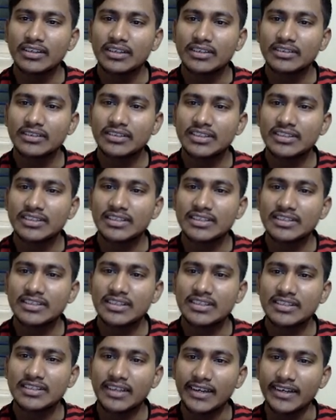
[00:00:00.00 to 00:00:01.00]
This is the
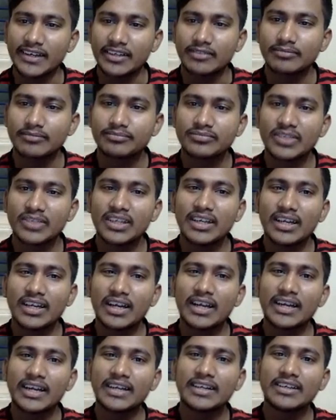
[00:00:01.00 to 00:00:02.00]
side,
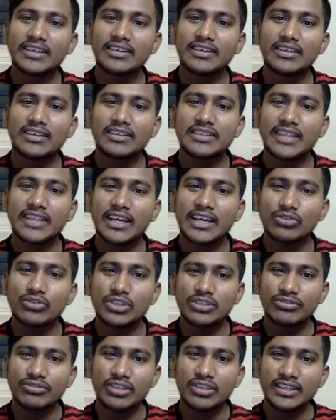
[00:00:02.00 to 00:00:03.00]
and they have
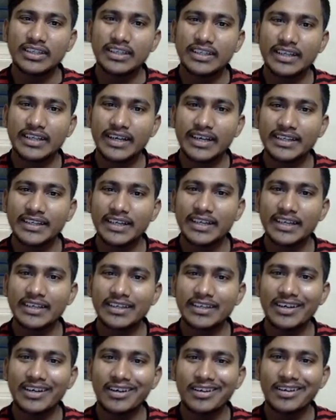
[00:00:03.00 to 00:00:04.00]
given rectangle